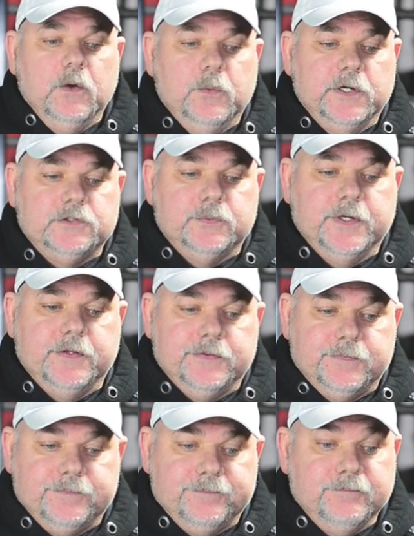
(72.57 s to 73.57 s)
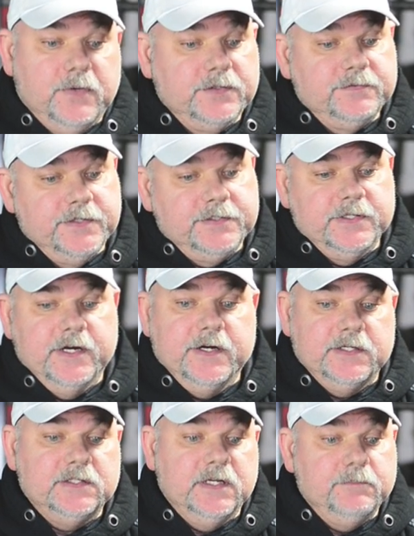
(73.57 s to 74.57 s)
which with most of us
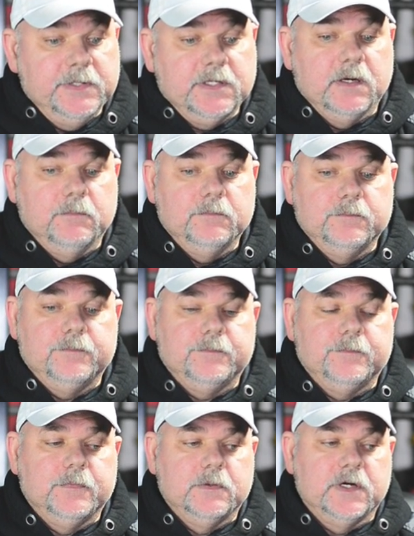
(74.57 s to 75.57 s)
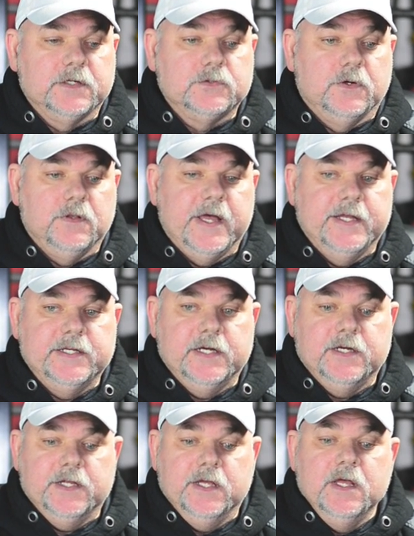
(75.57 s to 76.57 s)
there, it did become our total
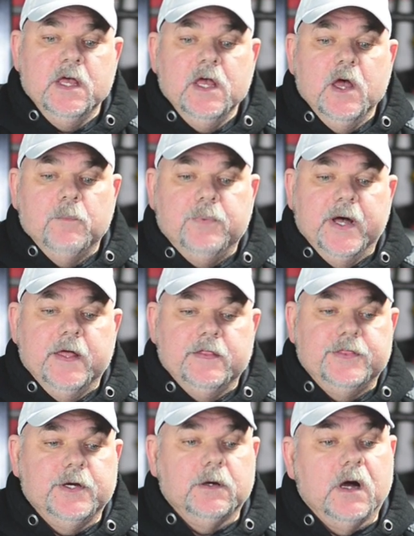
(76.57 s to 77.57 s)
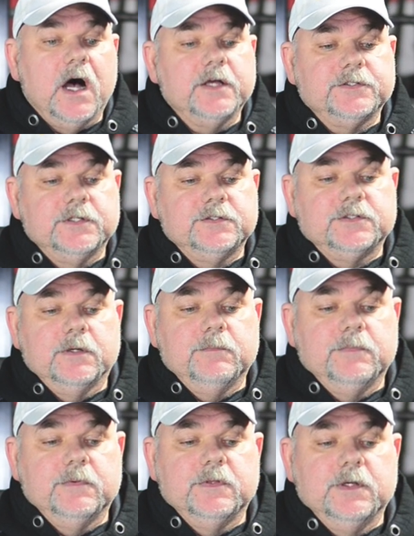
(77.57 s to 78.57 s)
identity. But there are also
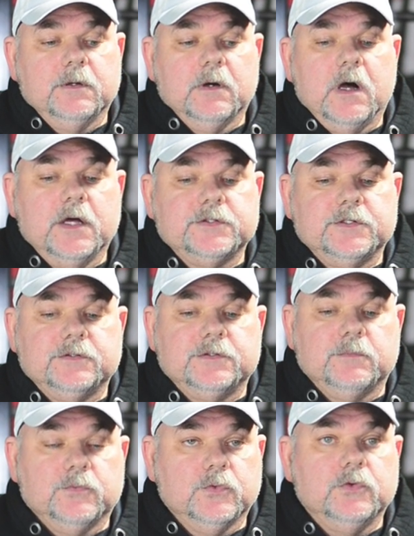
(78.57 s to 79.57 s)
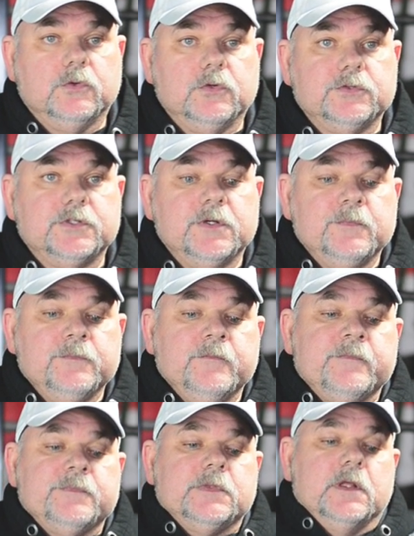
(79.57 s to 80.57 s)
some rules
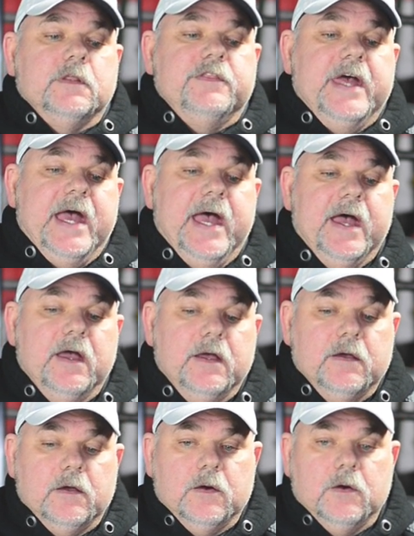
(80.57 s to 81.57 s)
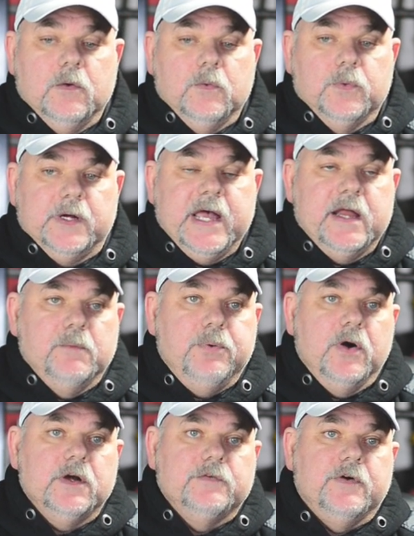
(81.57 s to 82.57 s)
that were kind of
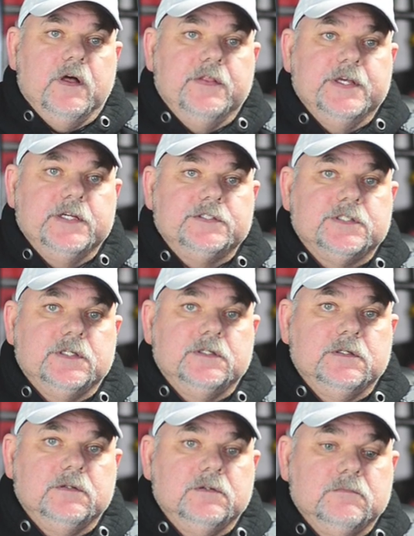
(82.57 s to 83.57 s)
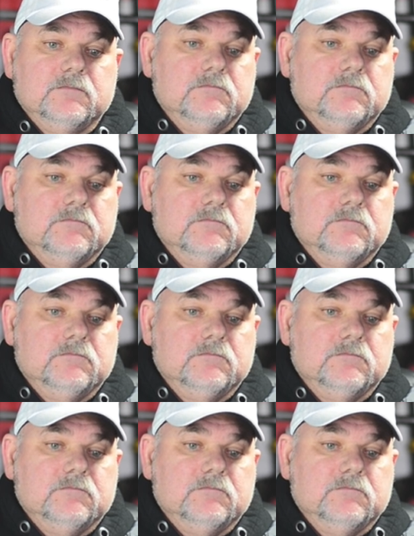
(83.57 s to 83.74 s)
part of all this, and